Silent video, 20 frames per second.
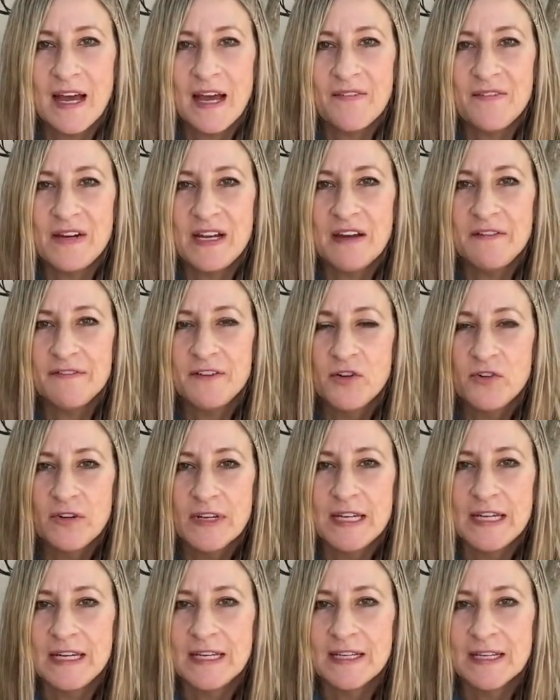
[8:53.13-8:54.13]
Enough
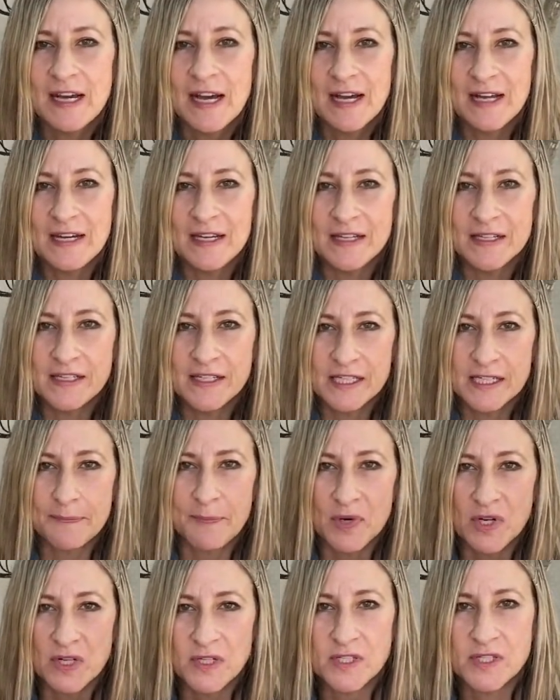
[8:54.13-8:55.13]
green kind of
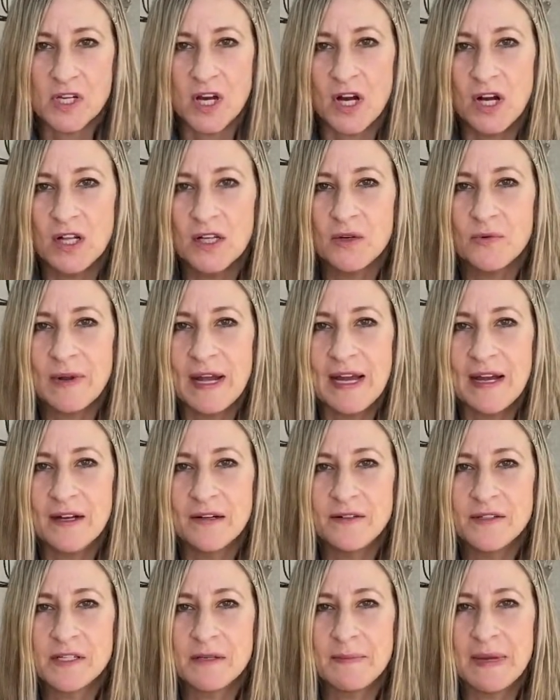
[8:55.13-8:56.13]
dispersed all
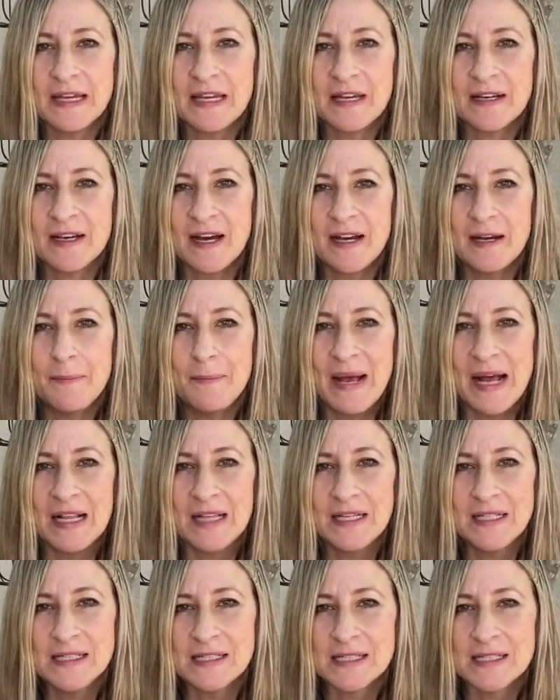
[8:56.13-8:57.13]
around to make it kind of
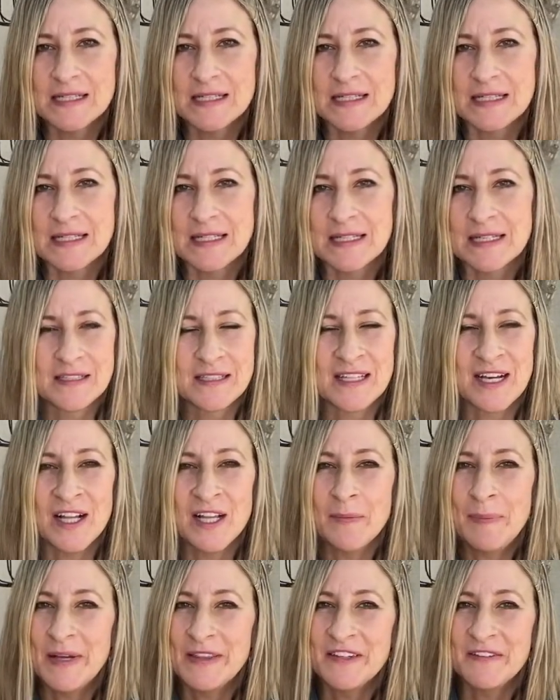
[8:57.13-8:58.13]
balanced. It's all
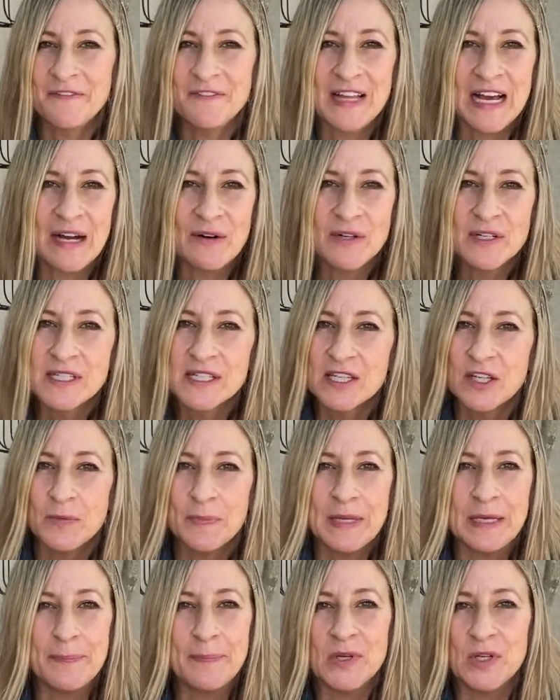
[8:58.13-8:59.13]
about the flowers though,
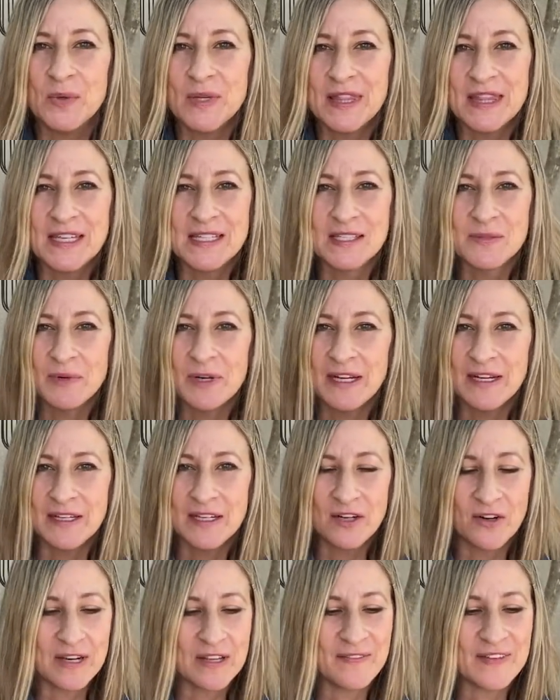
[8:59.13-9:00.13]
people, with this one. You
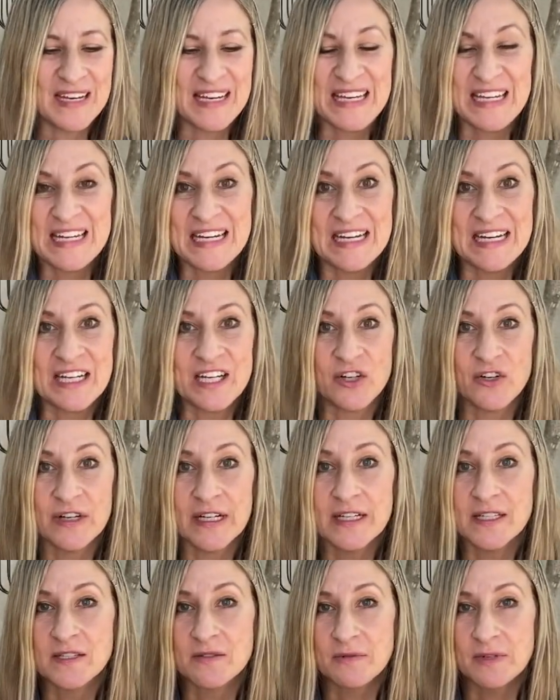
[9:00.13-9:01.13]
don't even need any
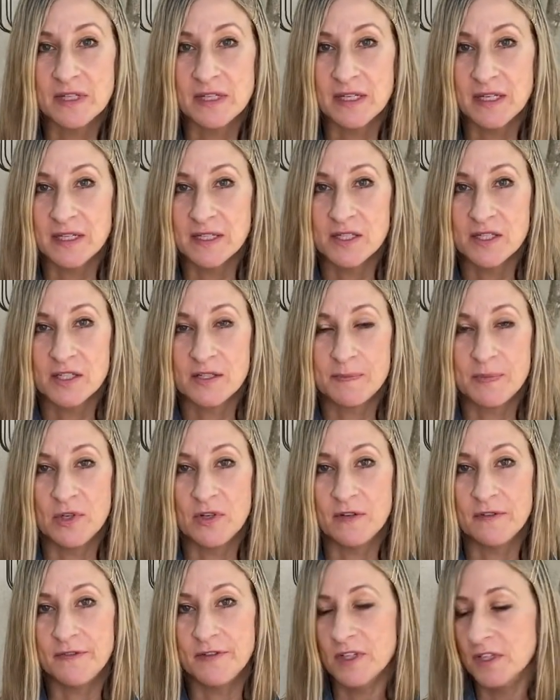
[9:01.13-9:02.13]
greens really, it's just
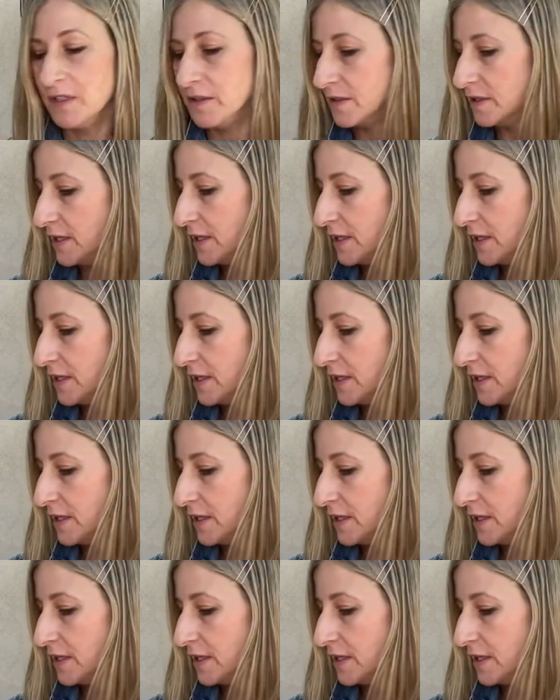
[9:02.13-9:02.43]
beautiful.